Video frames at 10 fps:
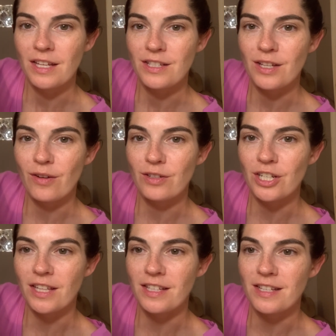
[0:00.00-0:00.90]
So
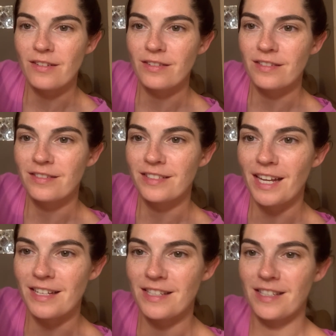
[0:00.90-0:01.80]
check this out.
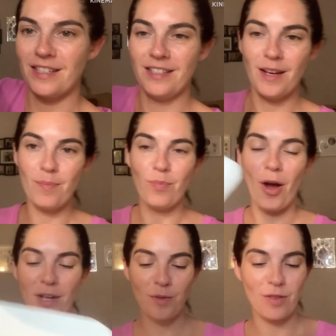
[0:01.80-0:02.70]
Yes, a
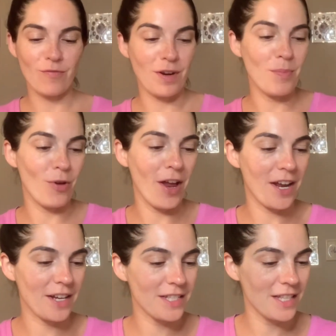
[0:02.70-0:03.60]
box of 3
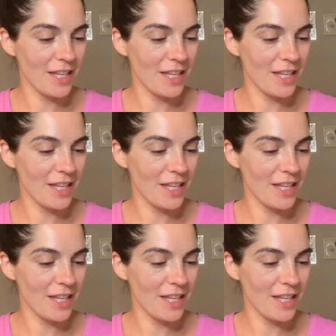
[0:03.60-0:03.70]
products.